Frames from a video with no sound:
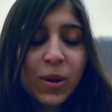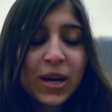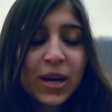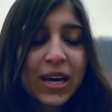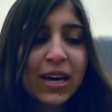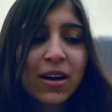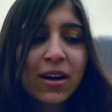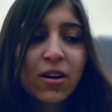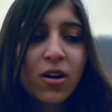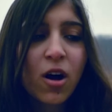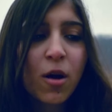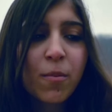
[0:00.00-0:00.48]
All
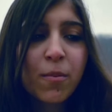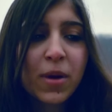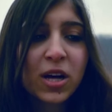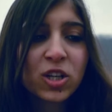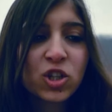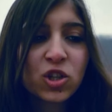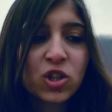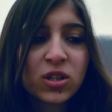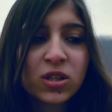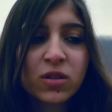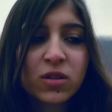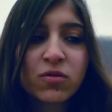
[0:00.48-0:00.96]
we hear are
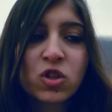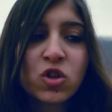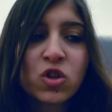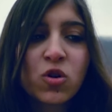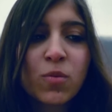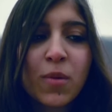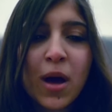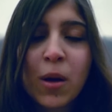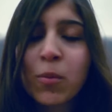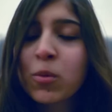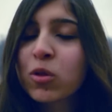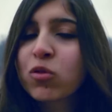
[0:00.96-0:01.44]
mentions
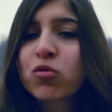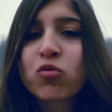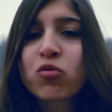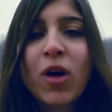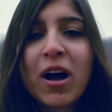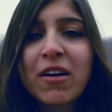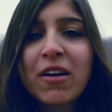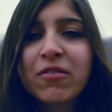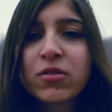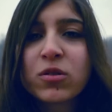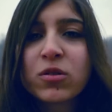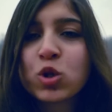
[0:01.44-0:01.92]
of 2 men
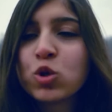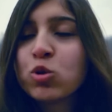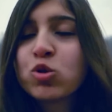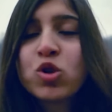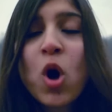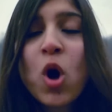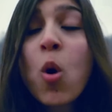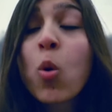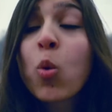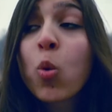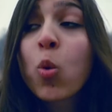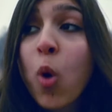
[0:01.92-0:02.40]
with
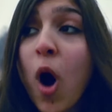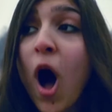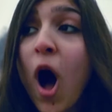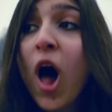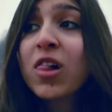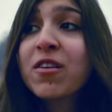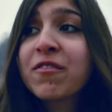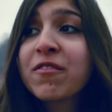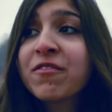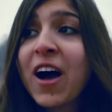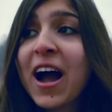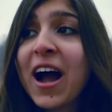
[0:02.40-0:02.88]
rifles who don't
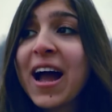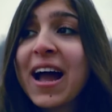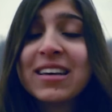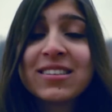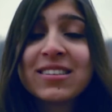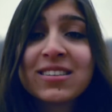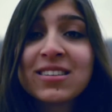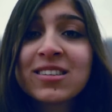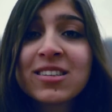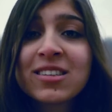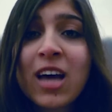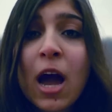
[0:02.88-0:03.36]

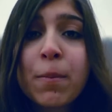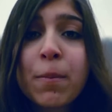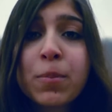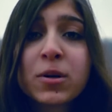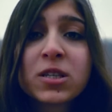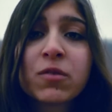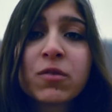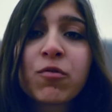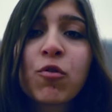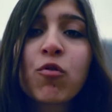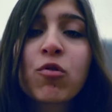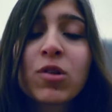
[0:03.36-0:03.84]
qualify as the
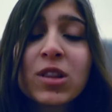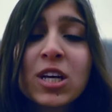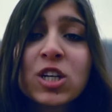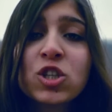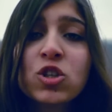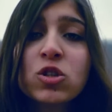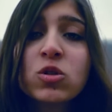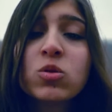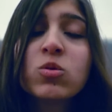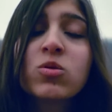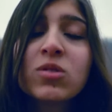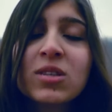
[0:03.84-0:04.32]
disciples
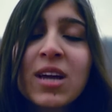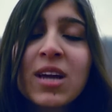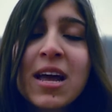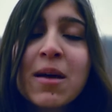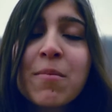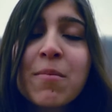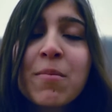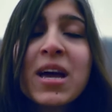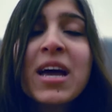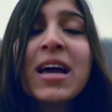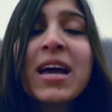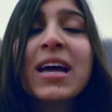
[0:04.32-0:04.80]
of a
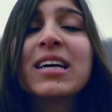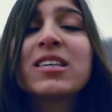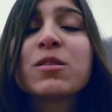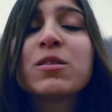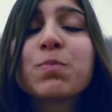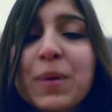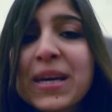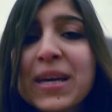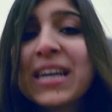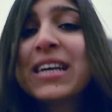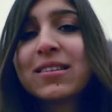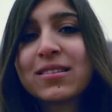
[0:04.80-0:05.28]
religion whose name
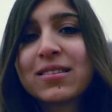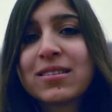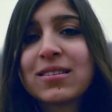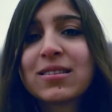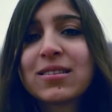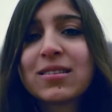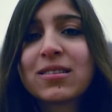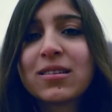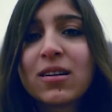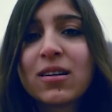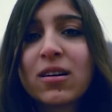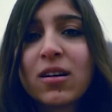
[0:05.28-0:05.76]
is
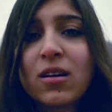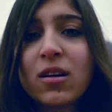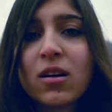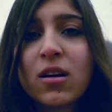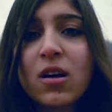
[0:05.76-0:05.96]
peace.